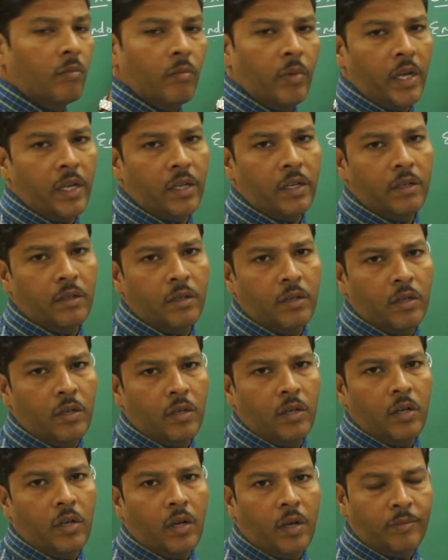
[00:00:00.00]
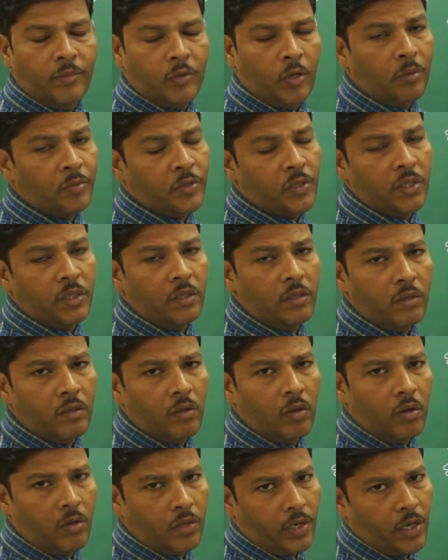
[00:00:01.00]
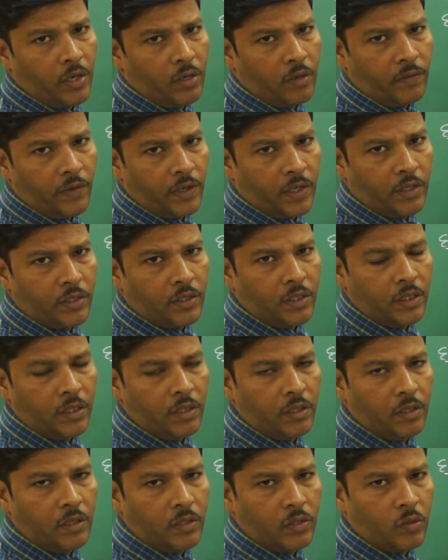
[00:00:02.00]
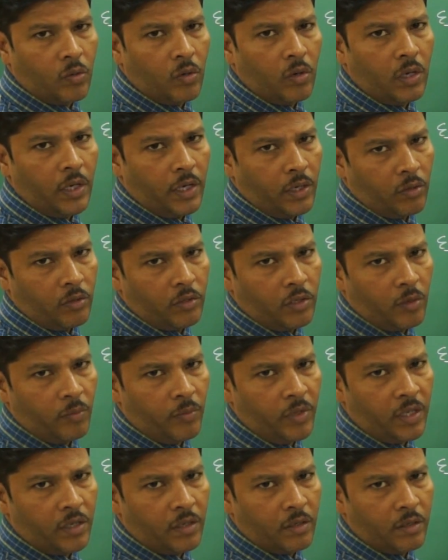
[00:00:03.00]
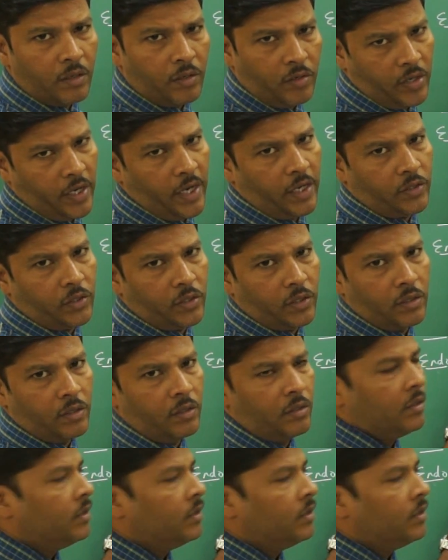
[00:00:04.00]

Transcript: by absorption or gain of energy is called endothermic reaction.